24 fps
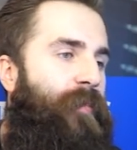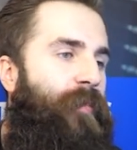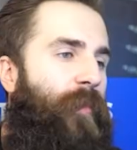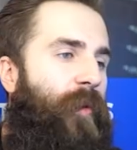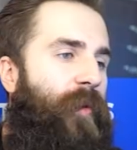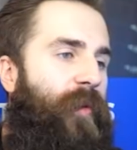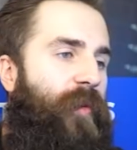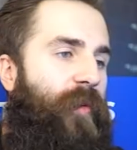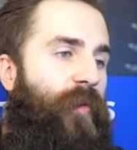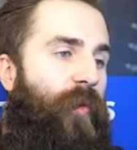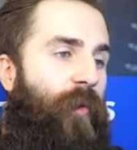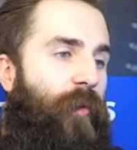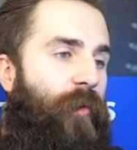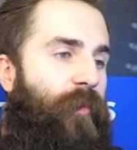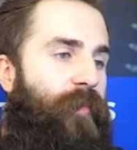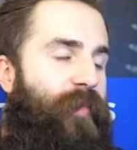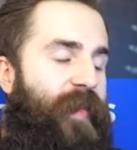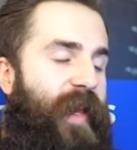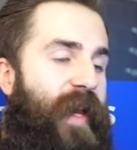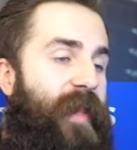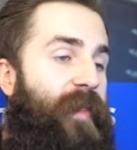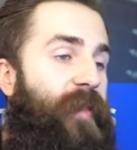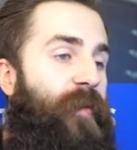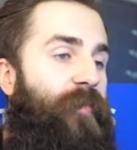more calm
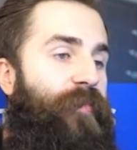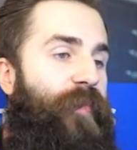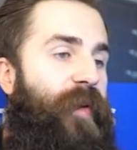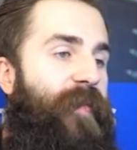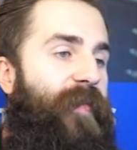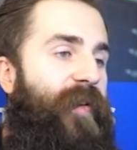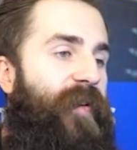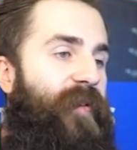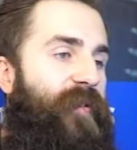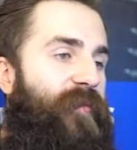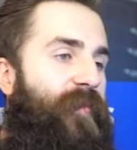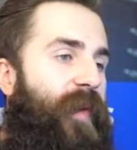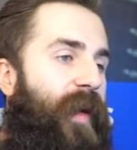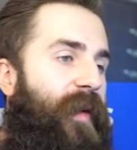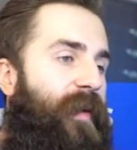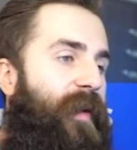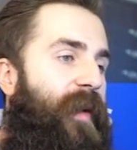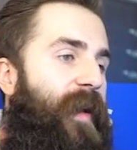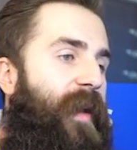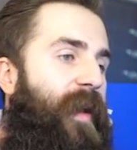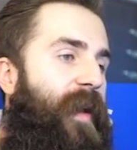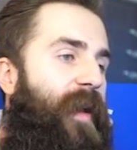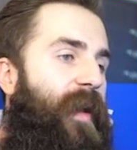than the previous one.